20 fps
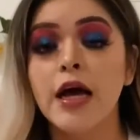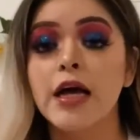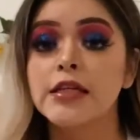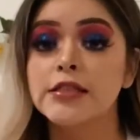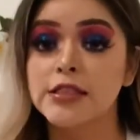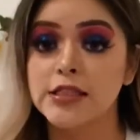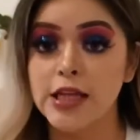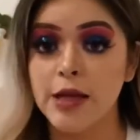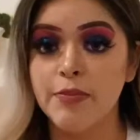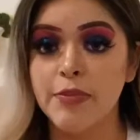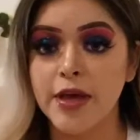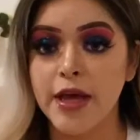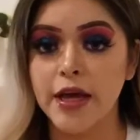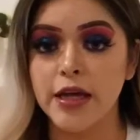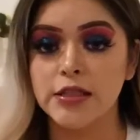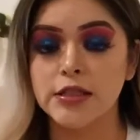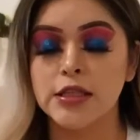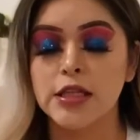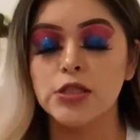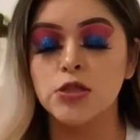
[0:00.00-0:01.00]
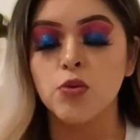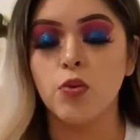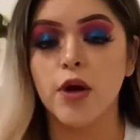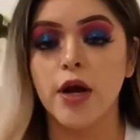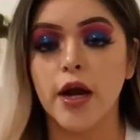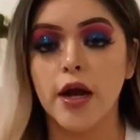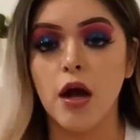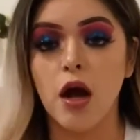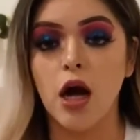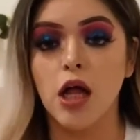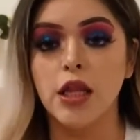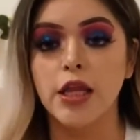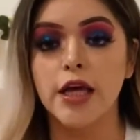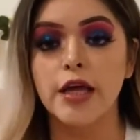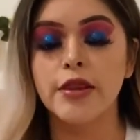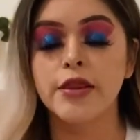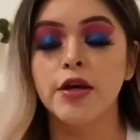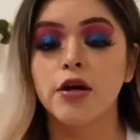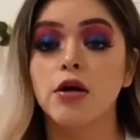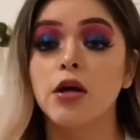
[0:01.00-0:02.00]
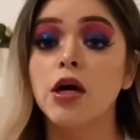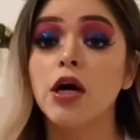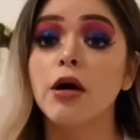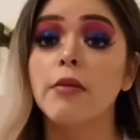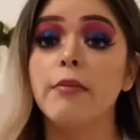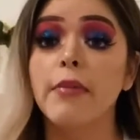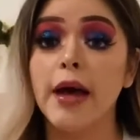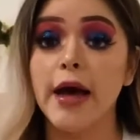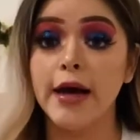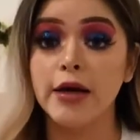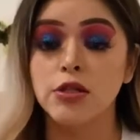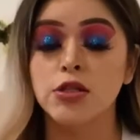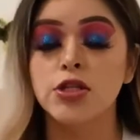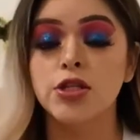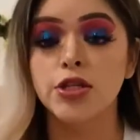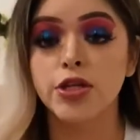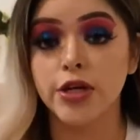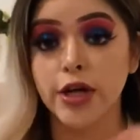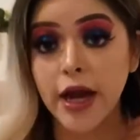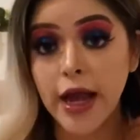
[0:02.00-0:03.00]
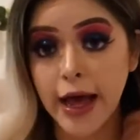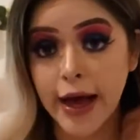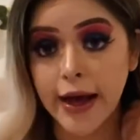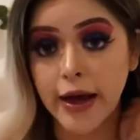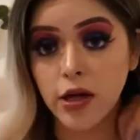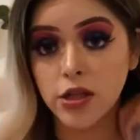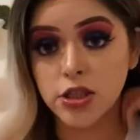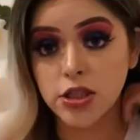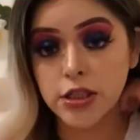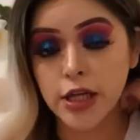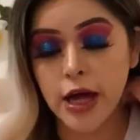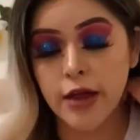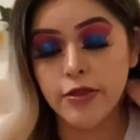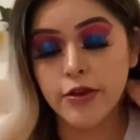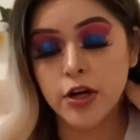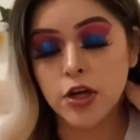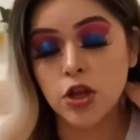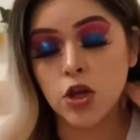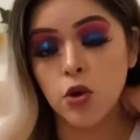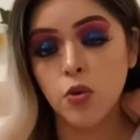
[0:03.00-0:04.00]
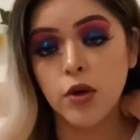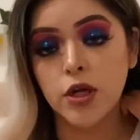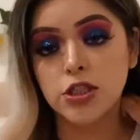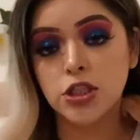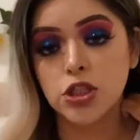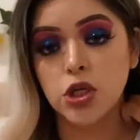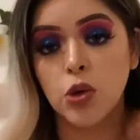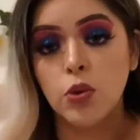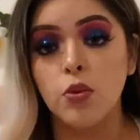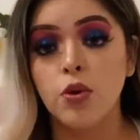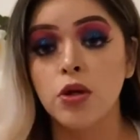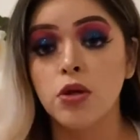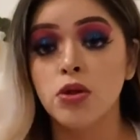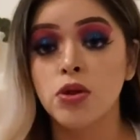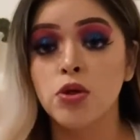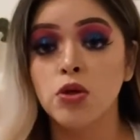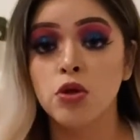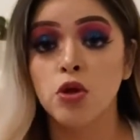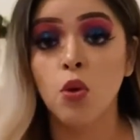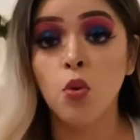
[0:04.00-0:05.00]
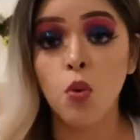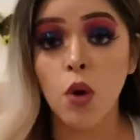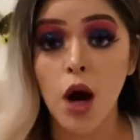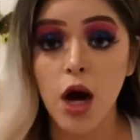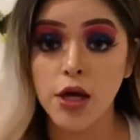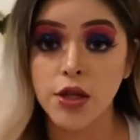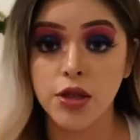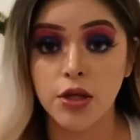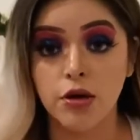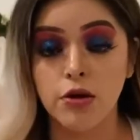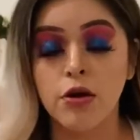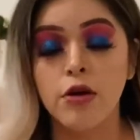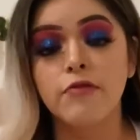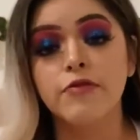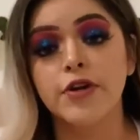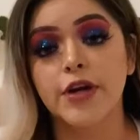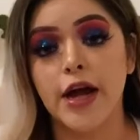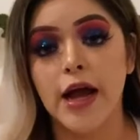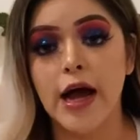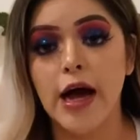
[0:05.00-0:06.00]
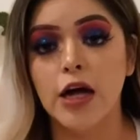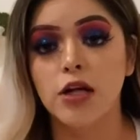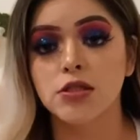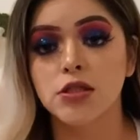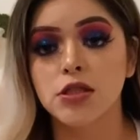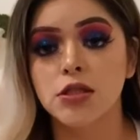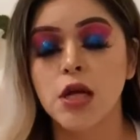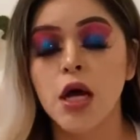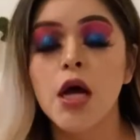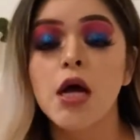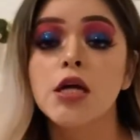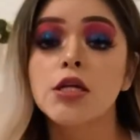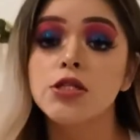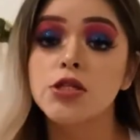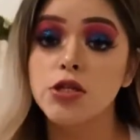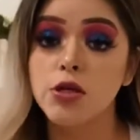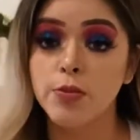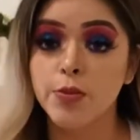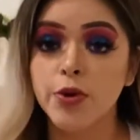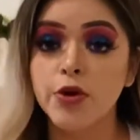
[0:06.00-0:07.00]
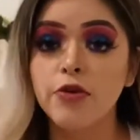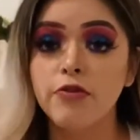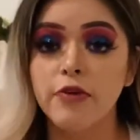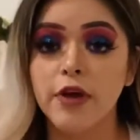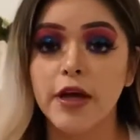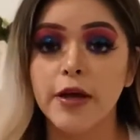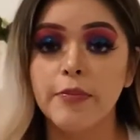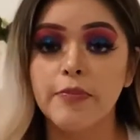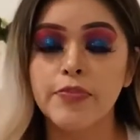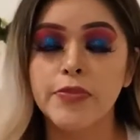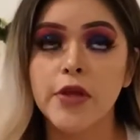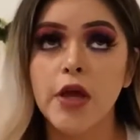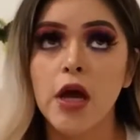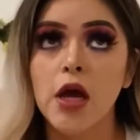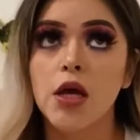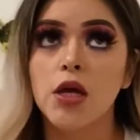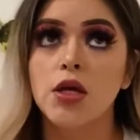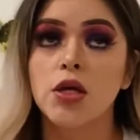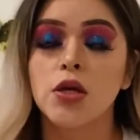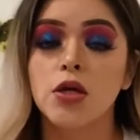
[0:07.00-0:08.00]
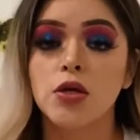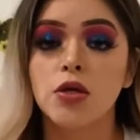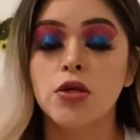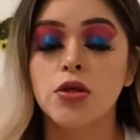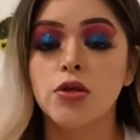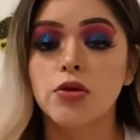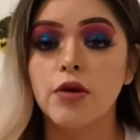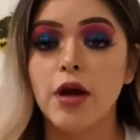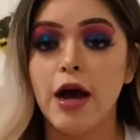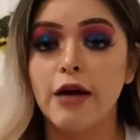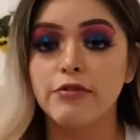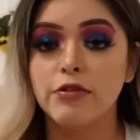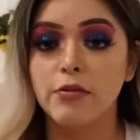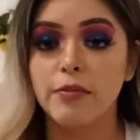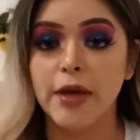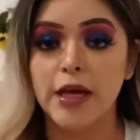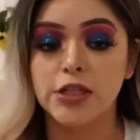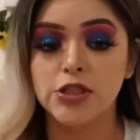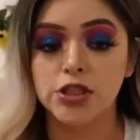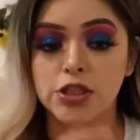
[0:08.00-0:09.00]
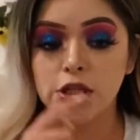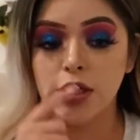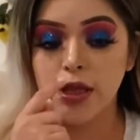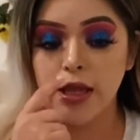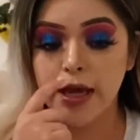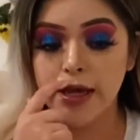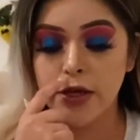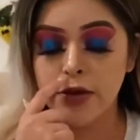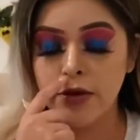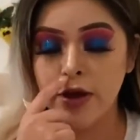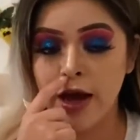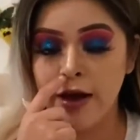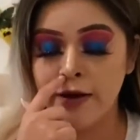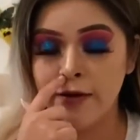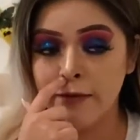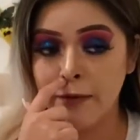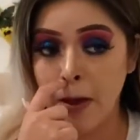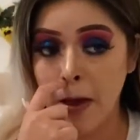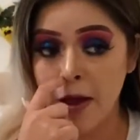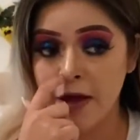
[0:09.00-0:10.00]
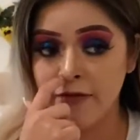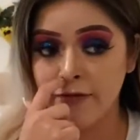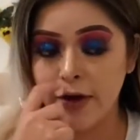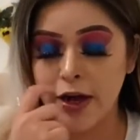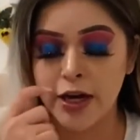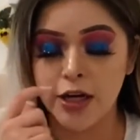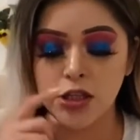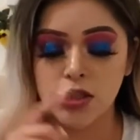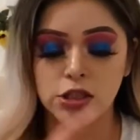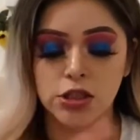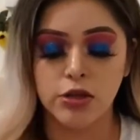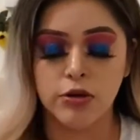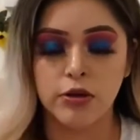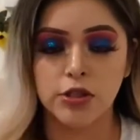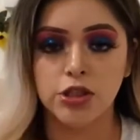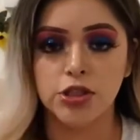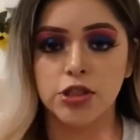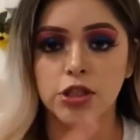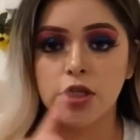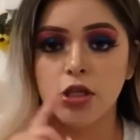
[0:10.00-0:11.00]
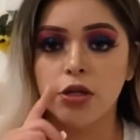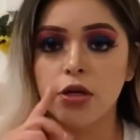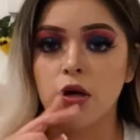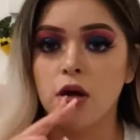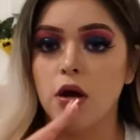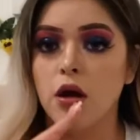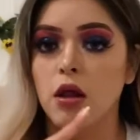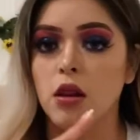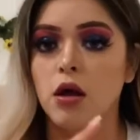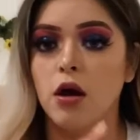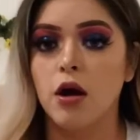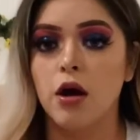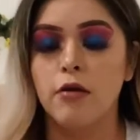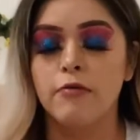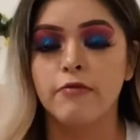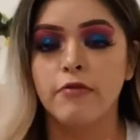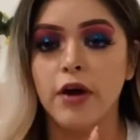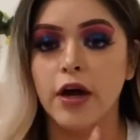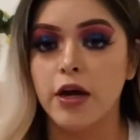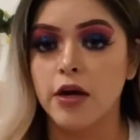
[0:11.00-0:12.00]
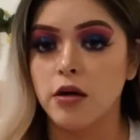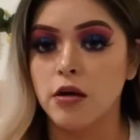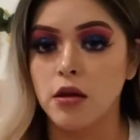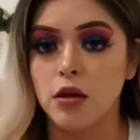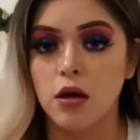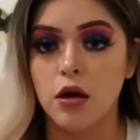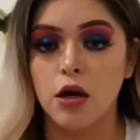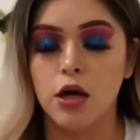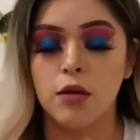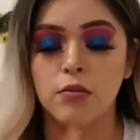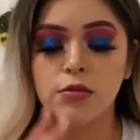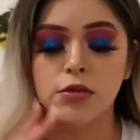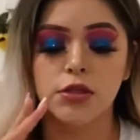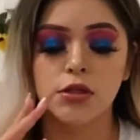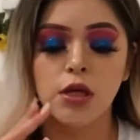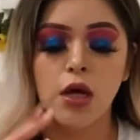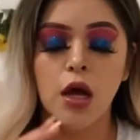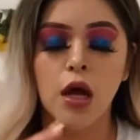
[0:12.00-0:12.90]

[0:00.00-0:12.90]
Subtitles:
CPS, it's what I call it. They'll come out to your house and they're the ones who will do the walkthrough of your house to prove it. You do have to make sure like you have a fire extinguisher, alarm, fire alarms,